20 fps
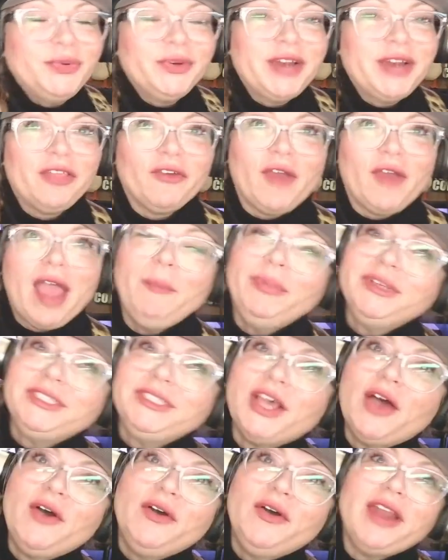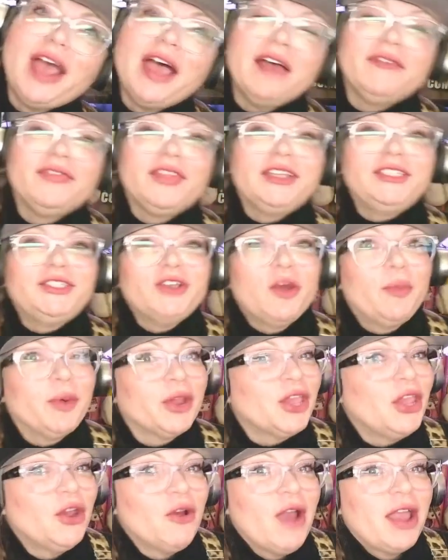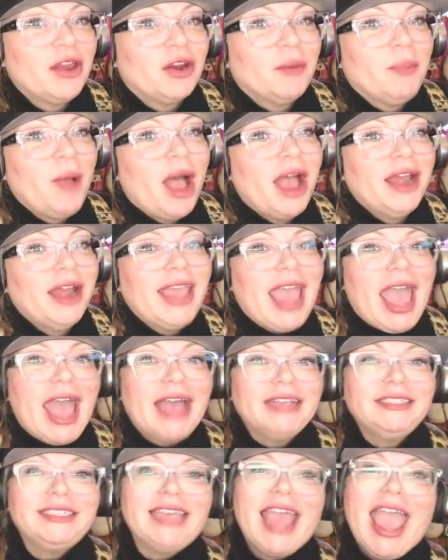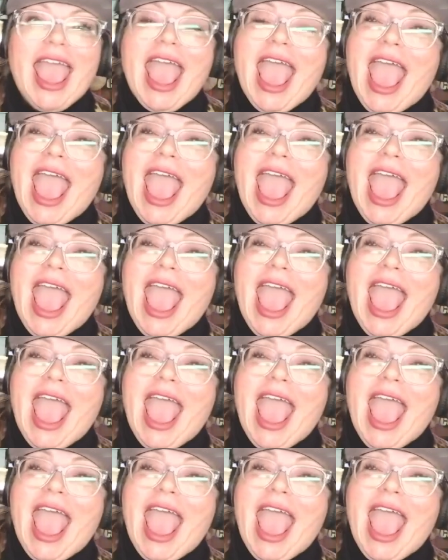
to another episode of the Sober Curator Podcast.